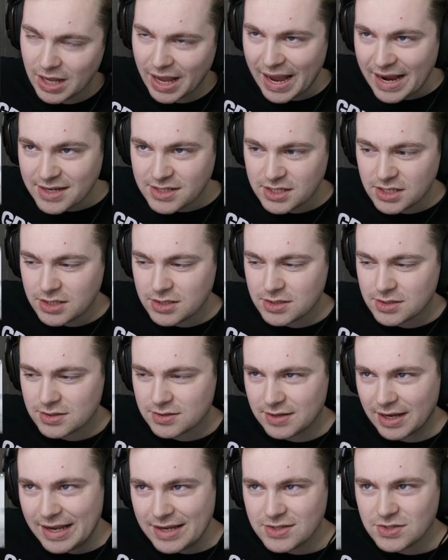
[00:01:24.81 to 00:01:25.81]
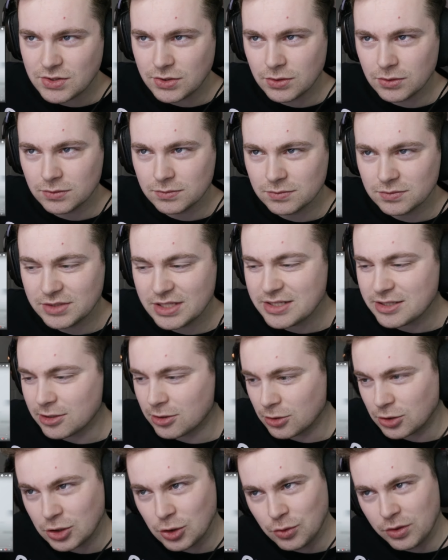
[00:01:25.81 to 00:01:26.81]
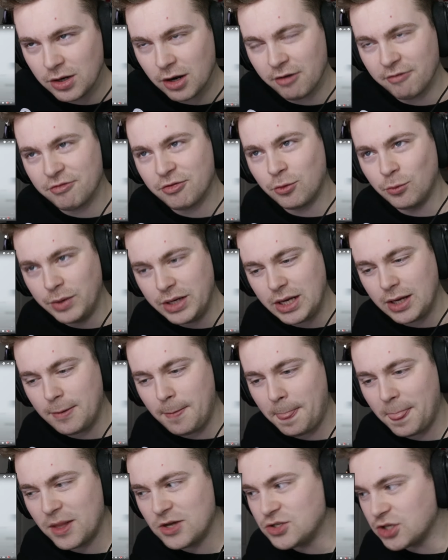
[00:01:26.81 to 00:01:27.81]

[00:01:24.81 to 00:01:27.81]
ATEEZ, It's You. This little unit of three.